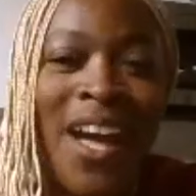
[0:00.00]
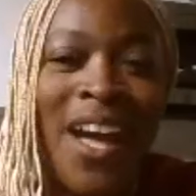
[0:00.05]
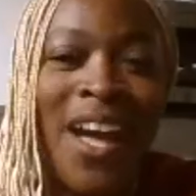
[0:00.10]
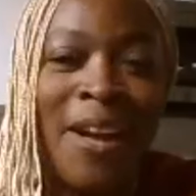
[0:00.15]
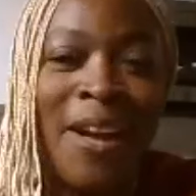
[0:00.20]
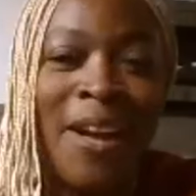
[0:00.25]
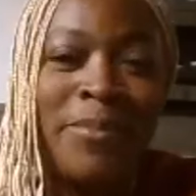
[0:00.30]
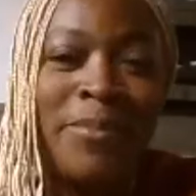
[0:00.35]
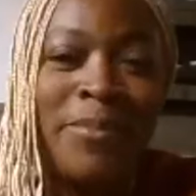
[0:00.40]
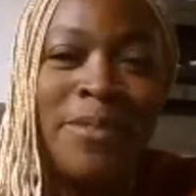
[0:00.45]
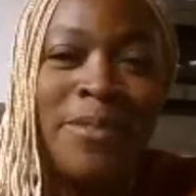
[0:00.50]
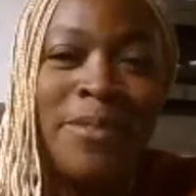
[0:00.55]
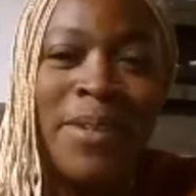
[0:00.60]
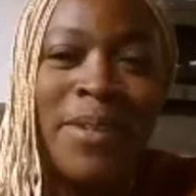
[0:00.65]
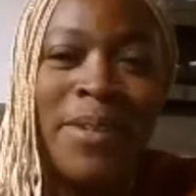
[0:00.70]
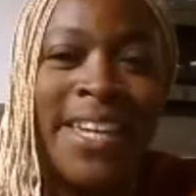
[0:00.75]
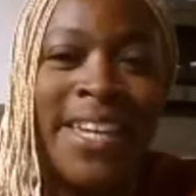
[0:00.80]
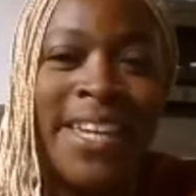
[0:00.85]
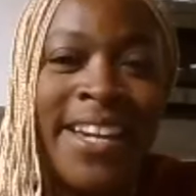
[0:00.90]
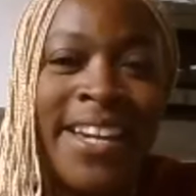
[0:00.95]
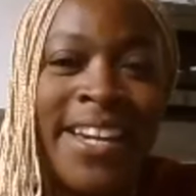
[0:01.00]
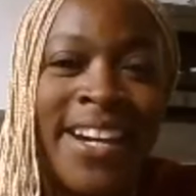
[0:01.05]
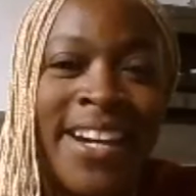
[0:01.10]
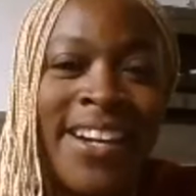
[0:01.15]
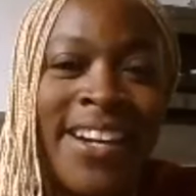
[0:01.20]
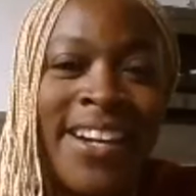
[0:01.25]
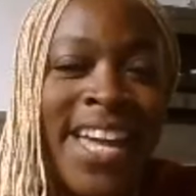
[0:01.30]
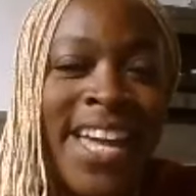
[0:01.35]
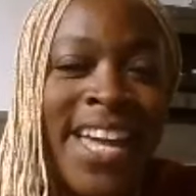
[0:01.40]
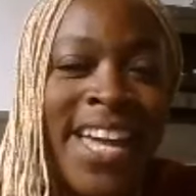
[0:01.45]
um, to be
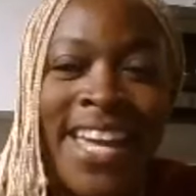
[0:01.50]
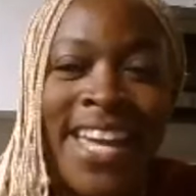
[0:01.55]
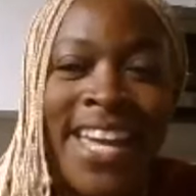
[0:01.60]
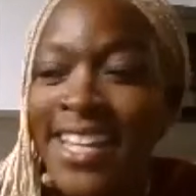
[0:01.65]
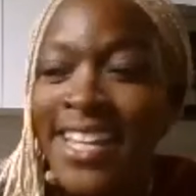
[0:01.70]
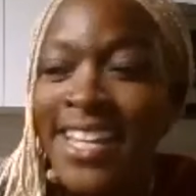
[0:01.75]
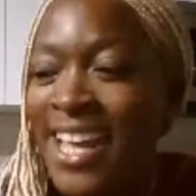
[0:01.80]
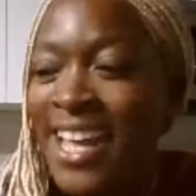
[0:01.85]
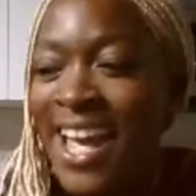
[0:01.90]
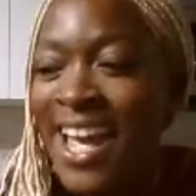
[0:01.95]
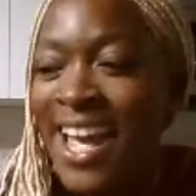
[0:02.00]
here, and